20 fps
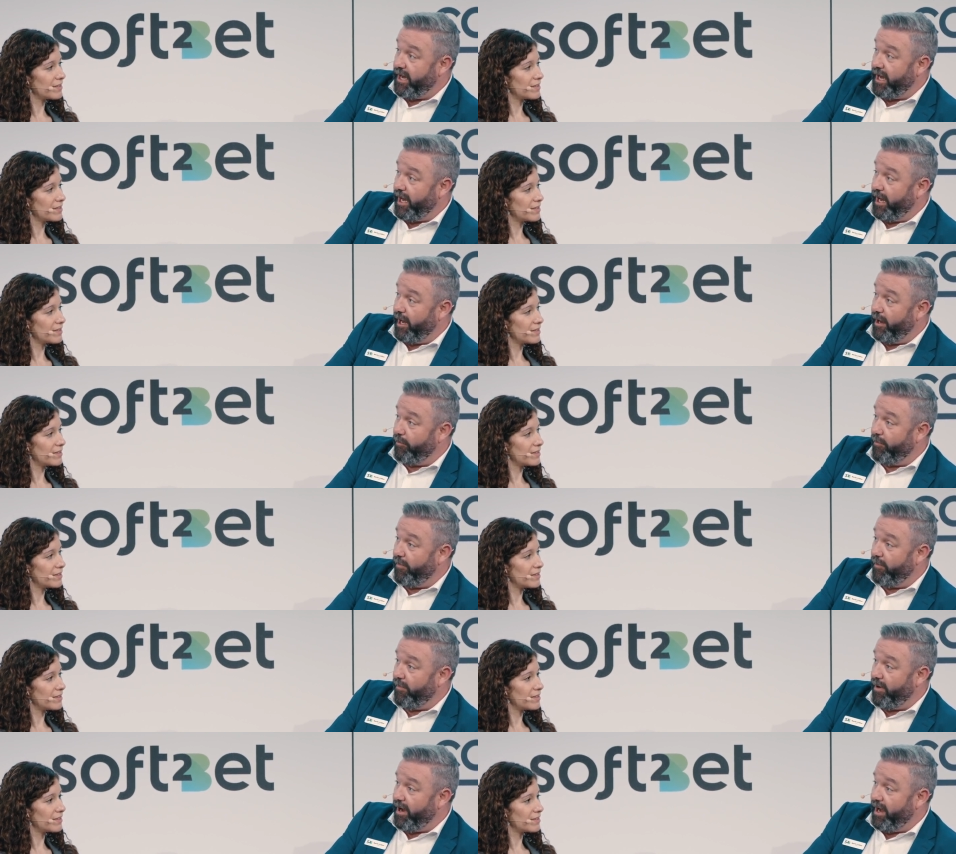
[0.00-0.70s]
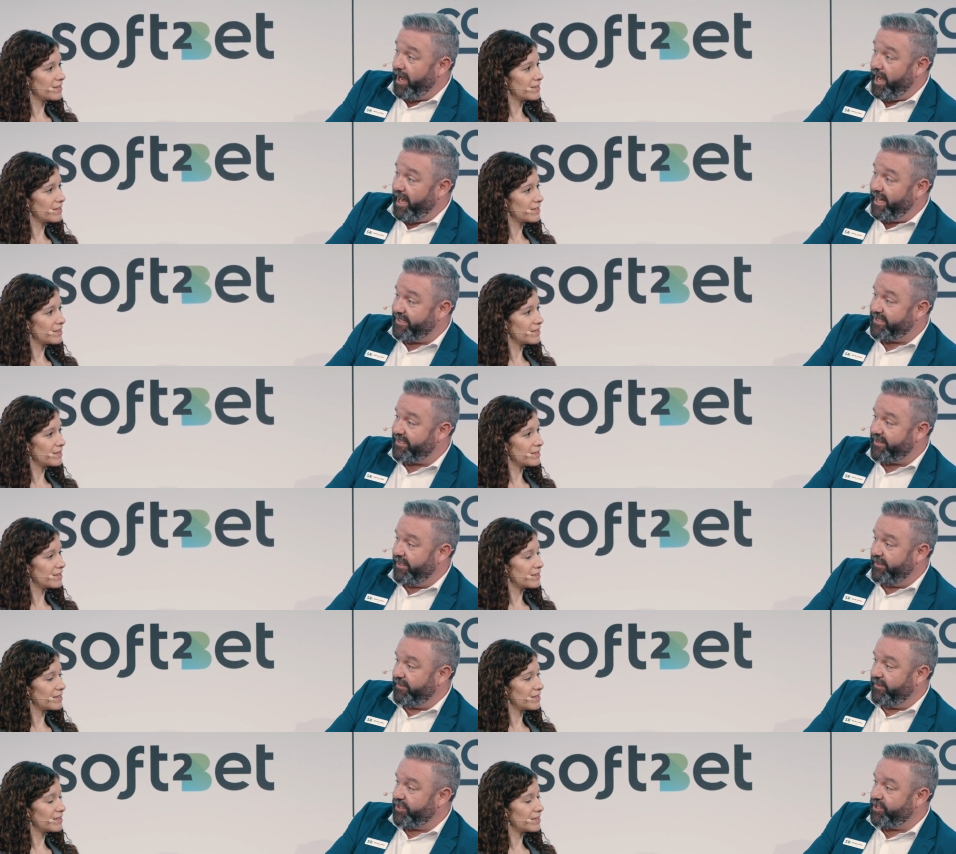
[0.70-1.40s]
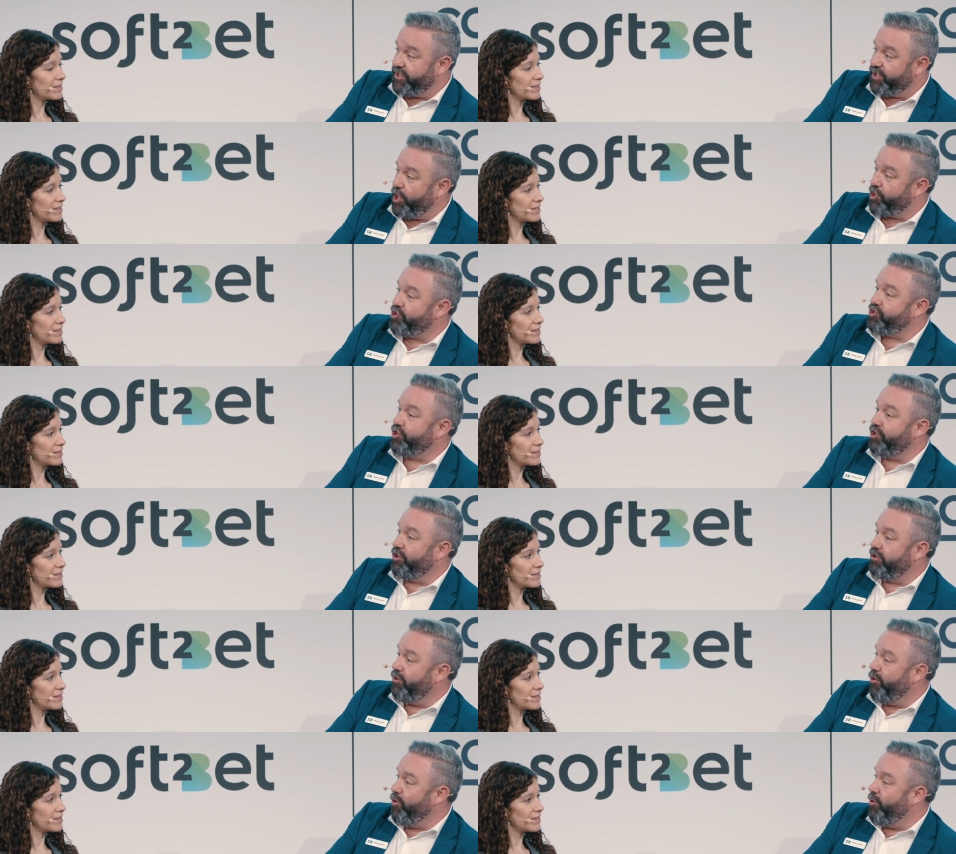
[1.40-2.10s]
Speaker 1: um, as the
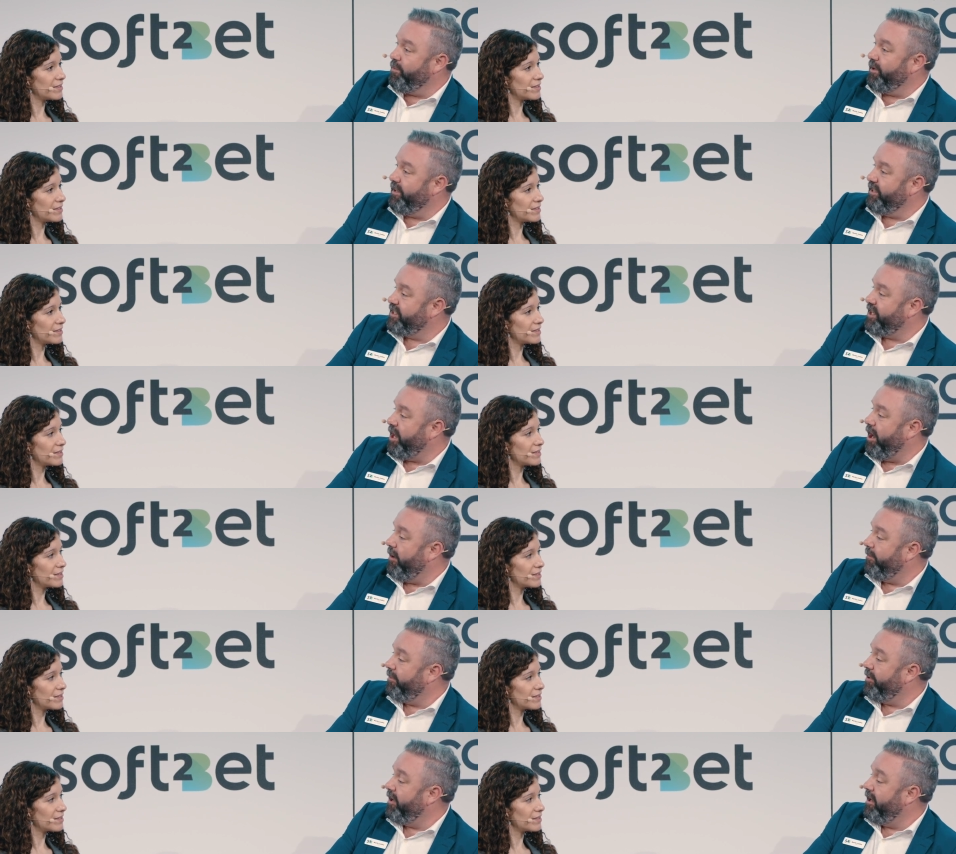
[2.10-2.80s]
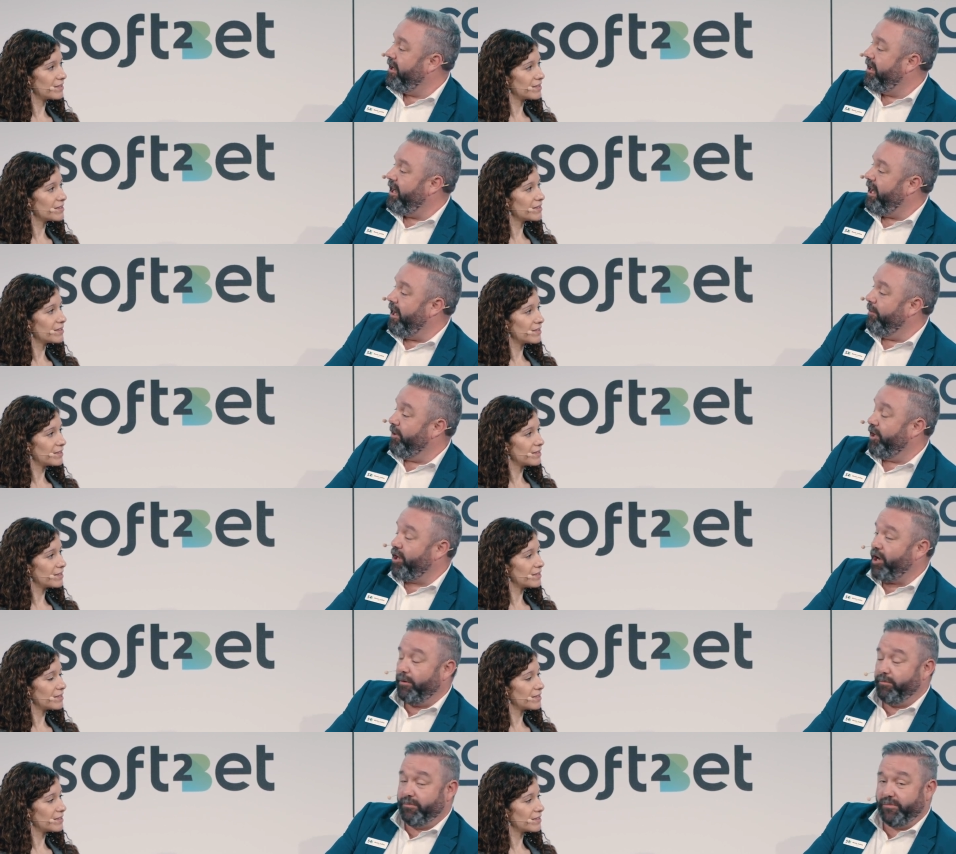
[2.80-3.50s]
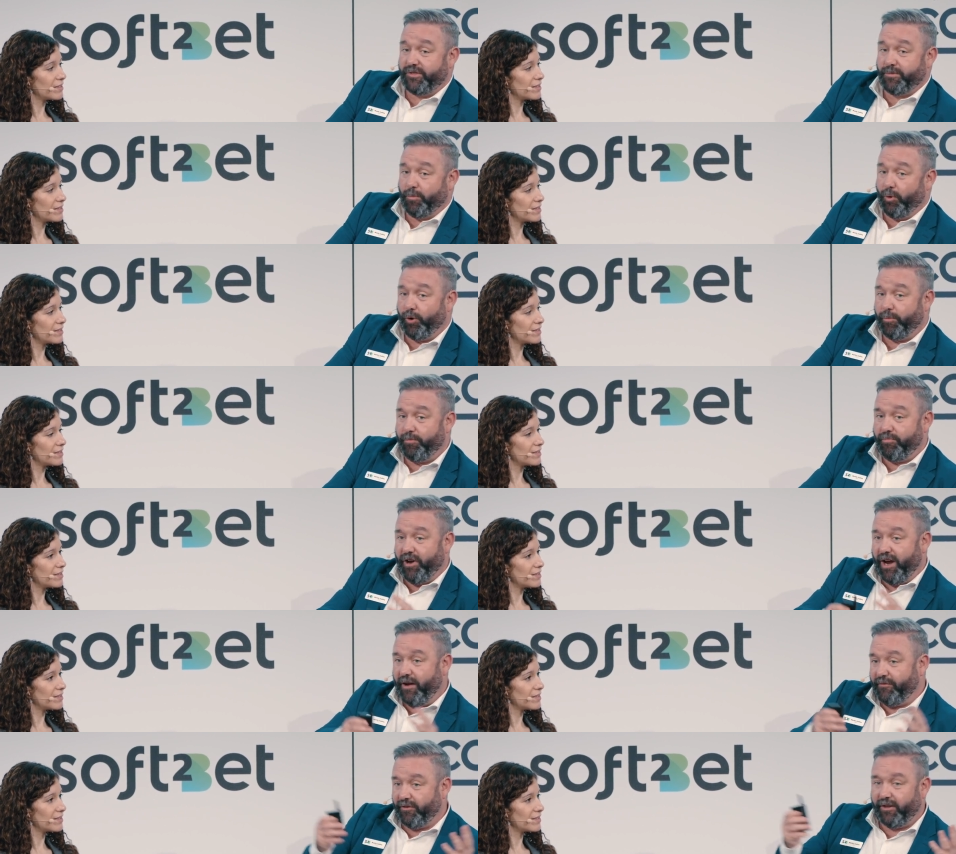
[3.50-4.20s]
discussion opens up and becomes more
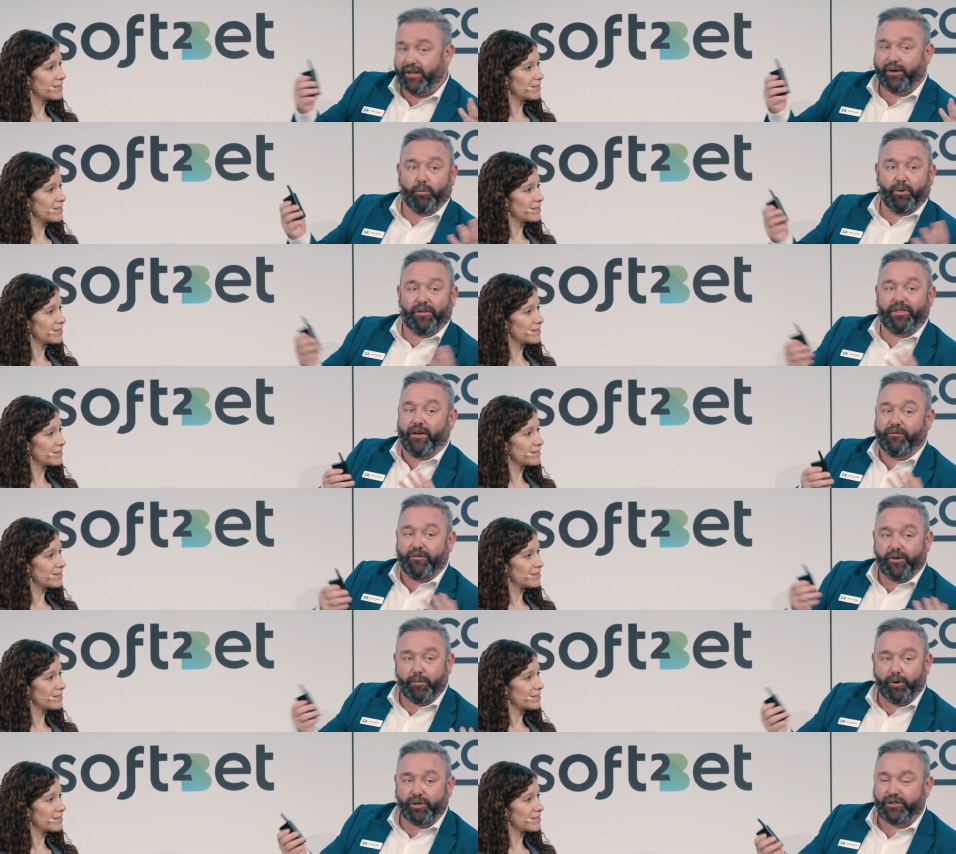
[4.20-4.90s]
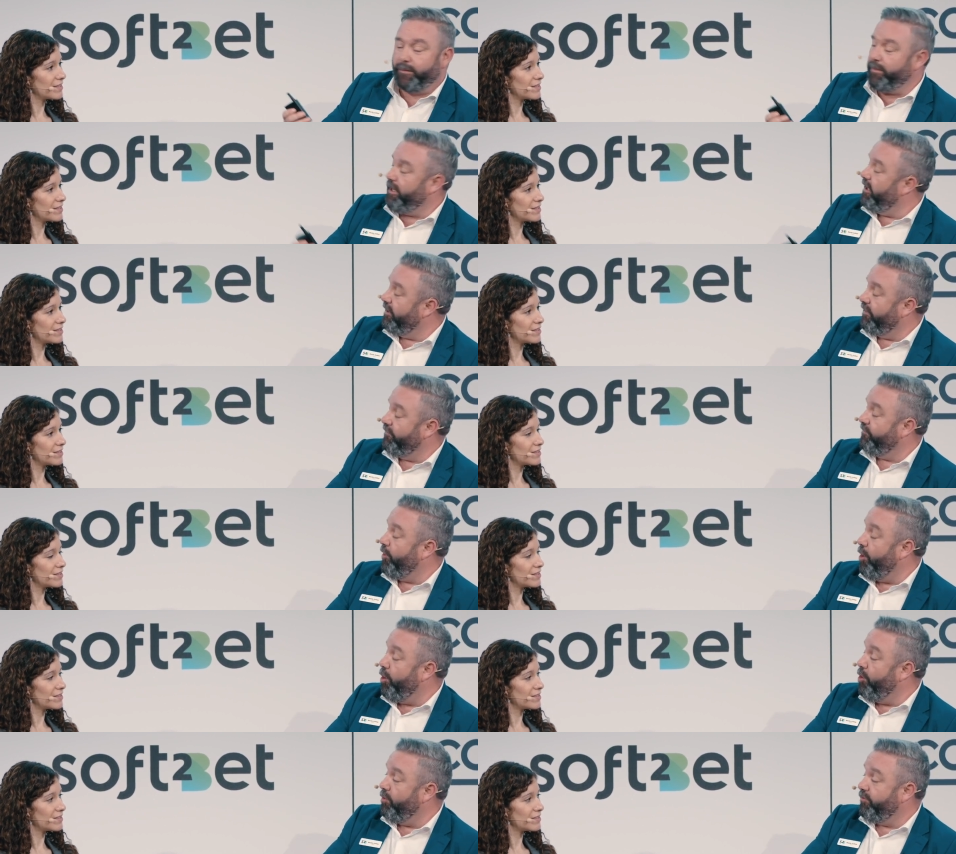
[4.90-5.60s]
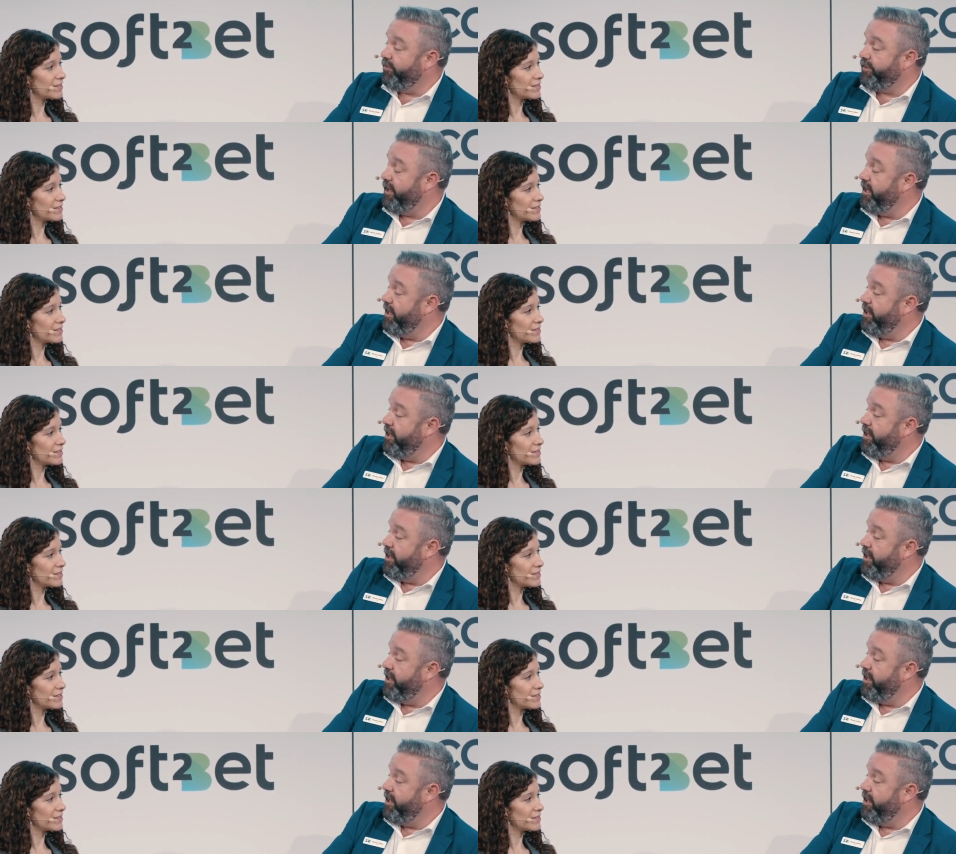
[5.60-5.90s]
prevalent with everybody being involved